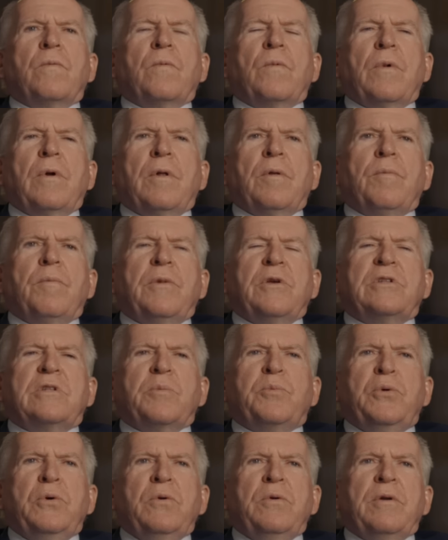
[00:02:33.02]
Well,
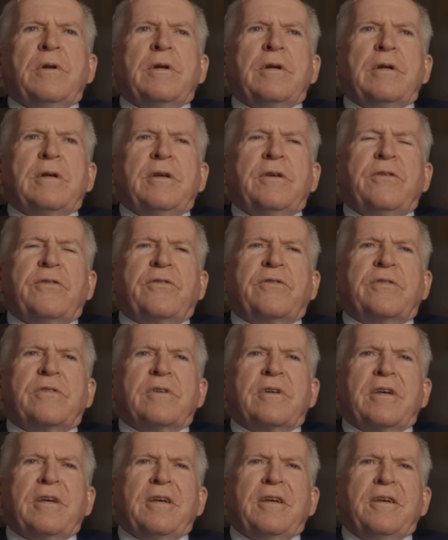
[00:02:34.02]
Mr. Putin
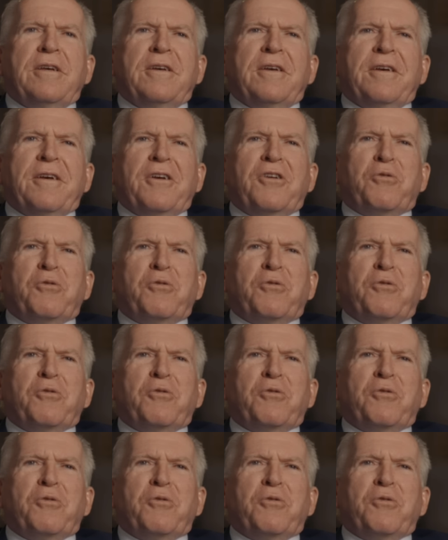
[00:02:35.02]
is a